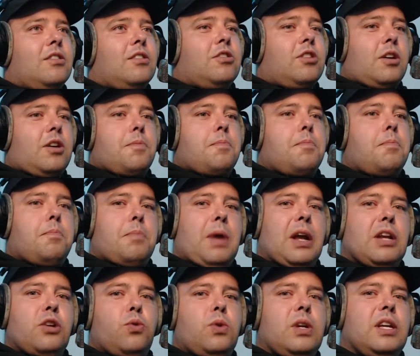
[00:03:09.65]
Do you like
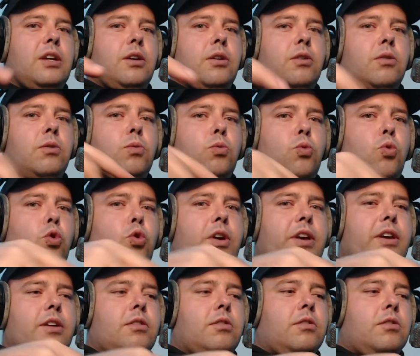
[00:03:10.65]
manually
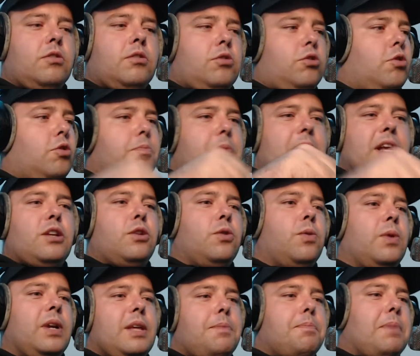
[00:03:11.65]
walking or
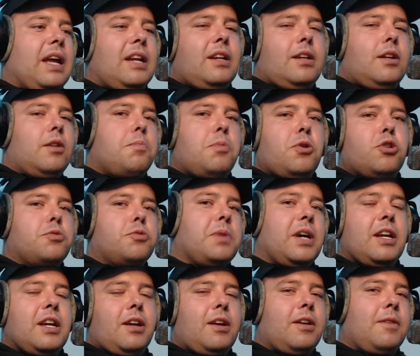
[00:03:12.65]
manually pedaling a push
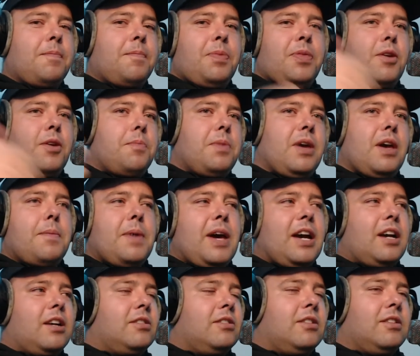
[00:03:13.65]
bike? B M
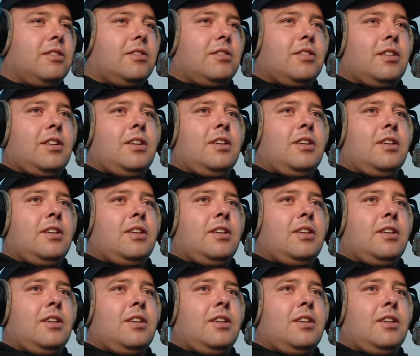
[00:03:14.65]
Xs,